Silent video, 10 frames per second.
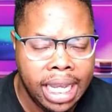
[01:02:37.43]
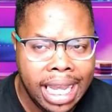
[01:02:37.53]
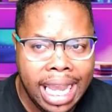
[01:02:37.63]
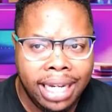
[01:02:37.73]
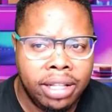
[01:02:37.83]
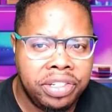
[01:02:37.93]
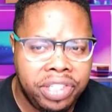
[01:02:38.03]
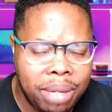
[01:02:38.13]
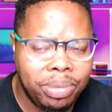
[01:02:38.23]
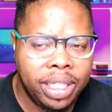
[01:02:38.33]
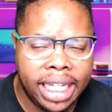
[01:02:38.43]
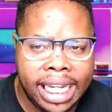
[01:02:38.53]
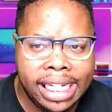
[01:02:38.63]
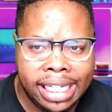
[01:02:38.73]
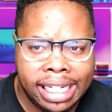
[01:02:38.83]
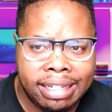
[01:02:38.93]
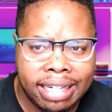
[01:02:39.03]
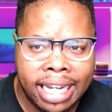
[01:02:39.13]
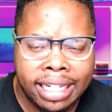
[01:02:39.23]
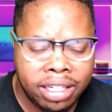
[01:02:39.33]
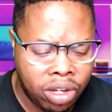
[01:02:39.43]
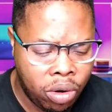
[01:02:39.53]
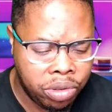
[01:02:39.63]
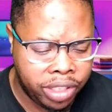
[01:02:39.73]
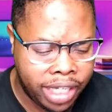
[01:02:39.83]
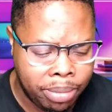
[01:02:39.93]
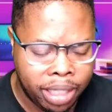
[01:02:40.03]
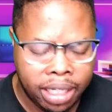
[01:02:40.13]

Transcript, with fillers: Now, there's something in this, in this whole statement